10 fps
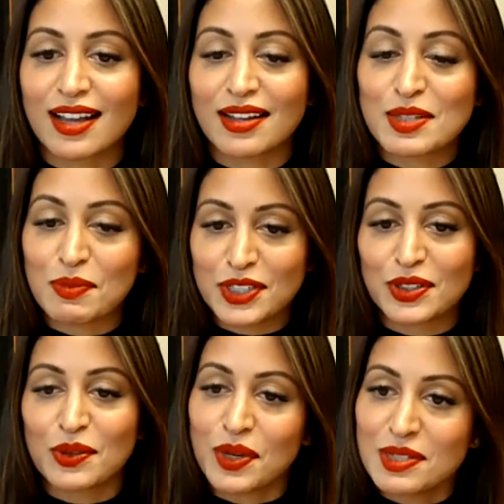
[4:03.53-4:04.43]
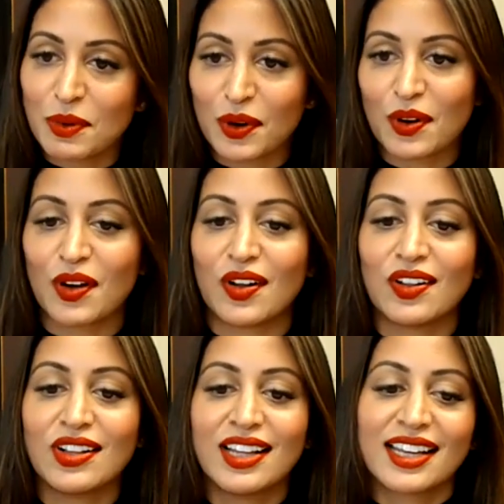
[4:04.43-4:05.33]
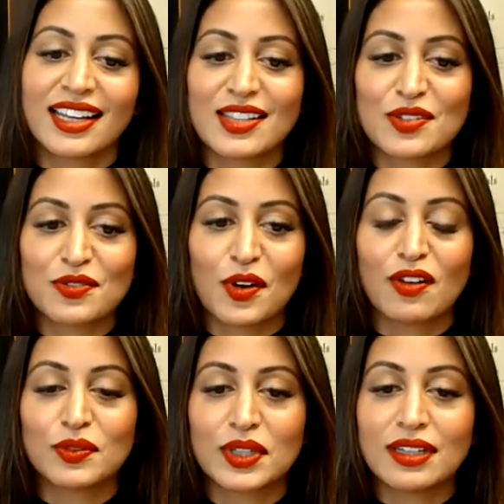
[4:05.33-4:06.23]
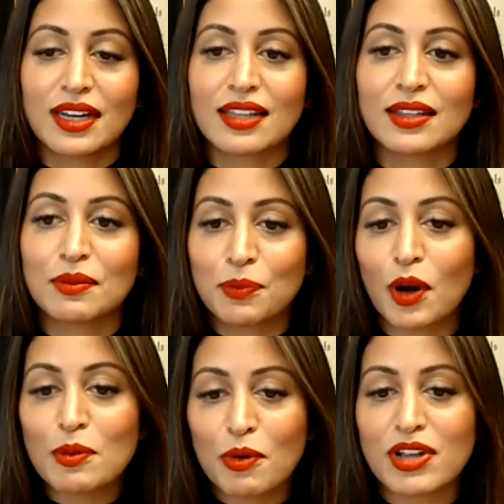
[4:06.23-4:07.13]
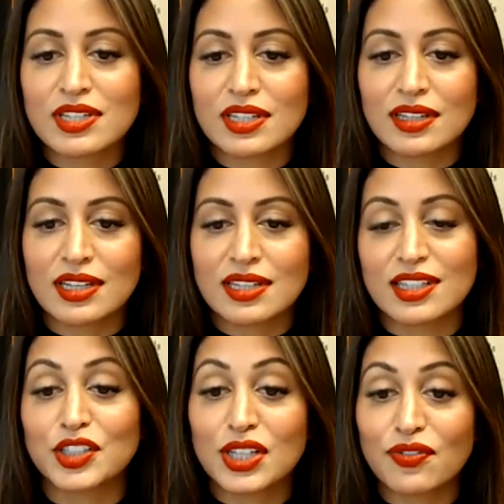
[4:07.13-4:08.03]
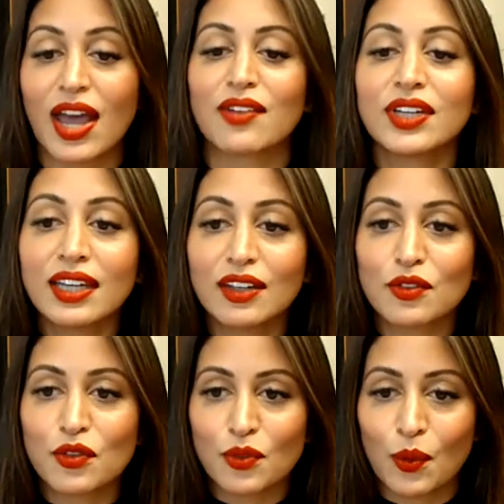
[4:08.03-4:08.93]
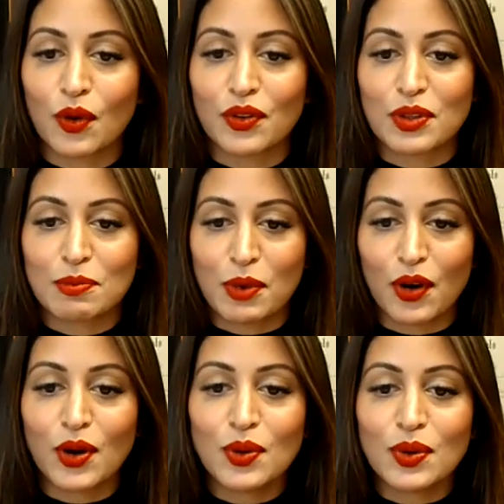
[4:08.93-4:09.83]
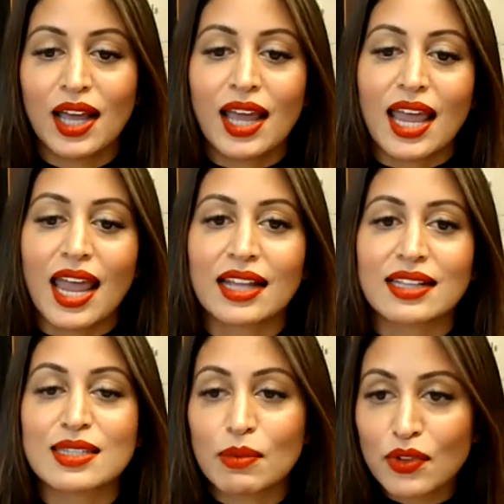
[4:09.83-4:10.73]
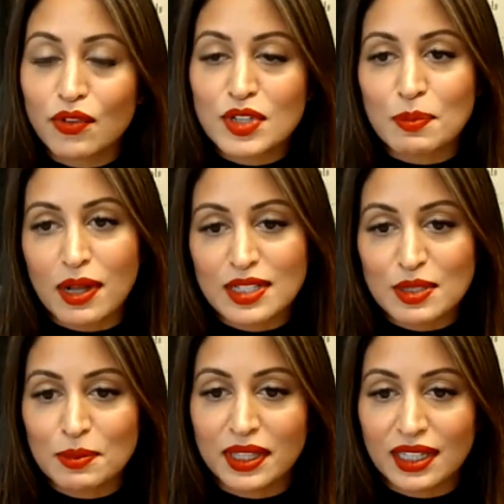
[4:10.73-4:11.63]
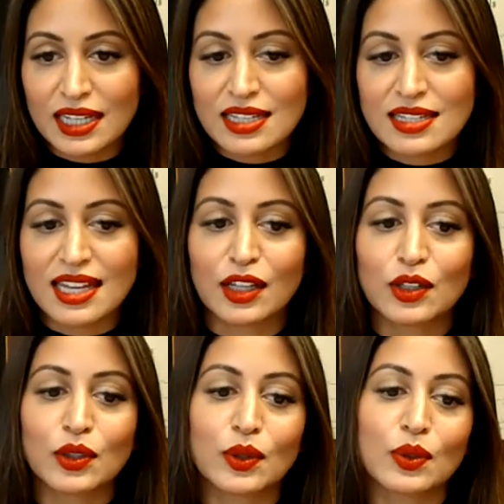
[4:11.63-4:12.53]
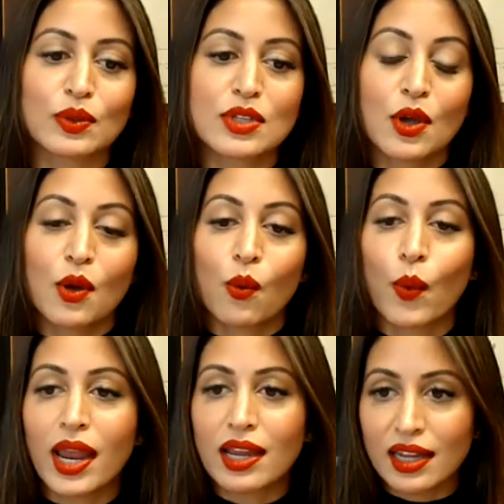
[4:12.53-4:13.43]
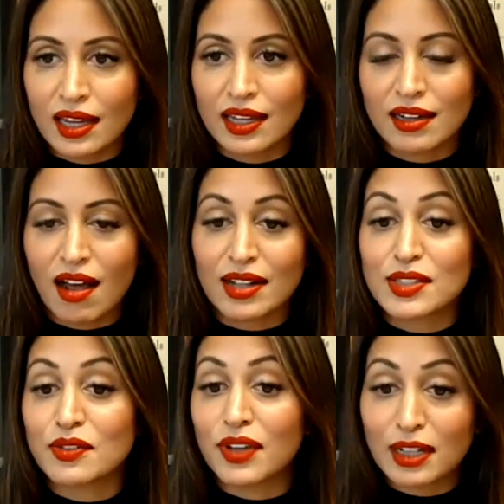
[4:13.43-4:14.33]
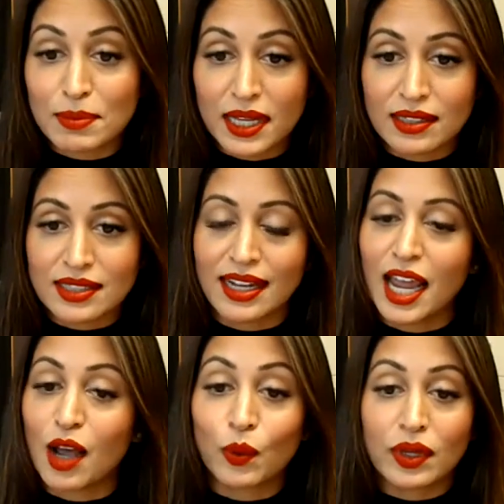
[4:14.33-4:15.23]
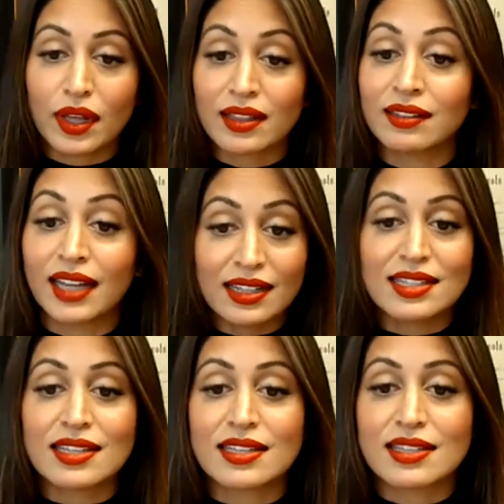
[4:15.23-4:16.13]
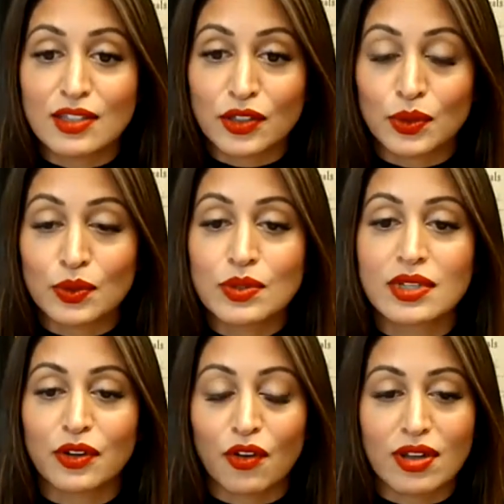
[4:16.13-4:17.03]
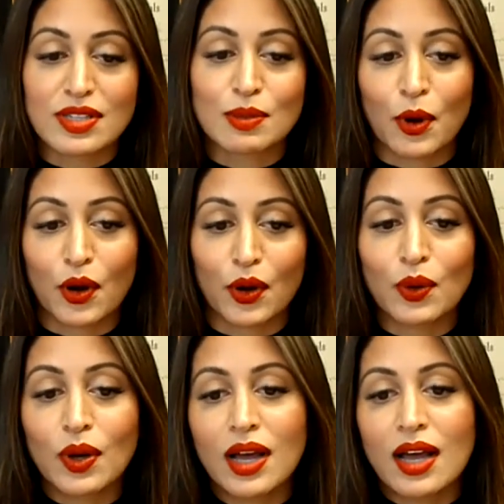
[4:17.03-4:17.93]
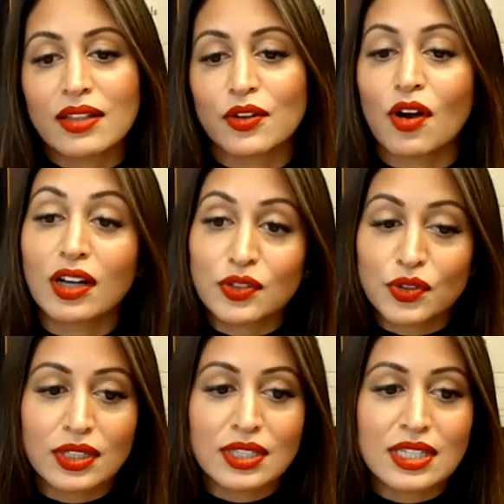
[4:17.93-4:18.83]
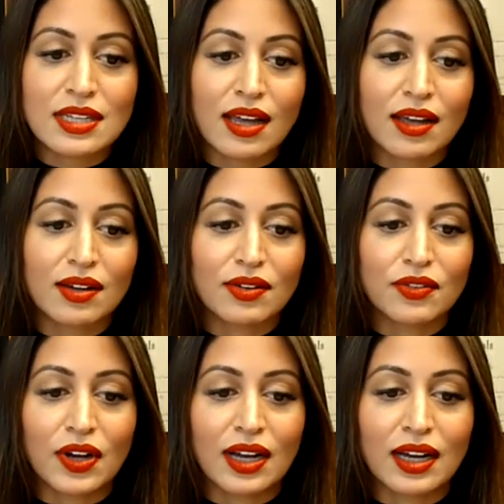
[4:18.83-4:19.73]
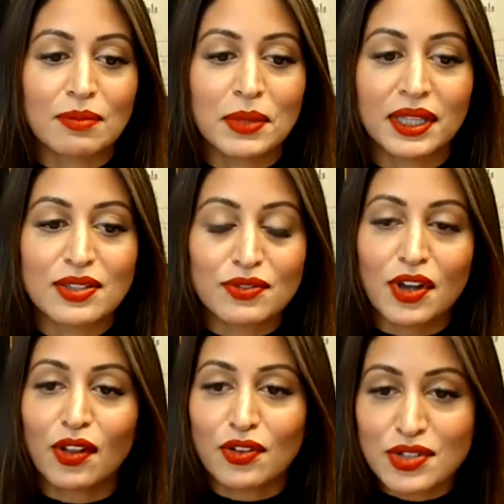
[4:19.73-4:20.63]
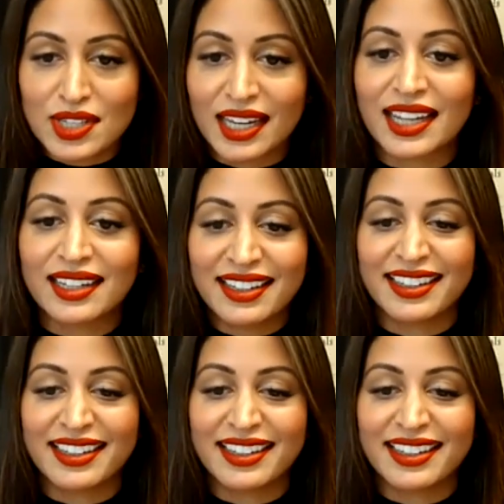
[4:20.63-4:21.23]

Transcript: especially Queensborough Hall, gets involved in. The Borough President is the chief advocate for the borough, and some of the responsibilities include weighing in on development and how the land is used across the borough. There are hundreds of millions of dollars in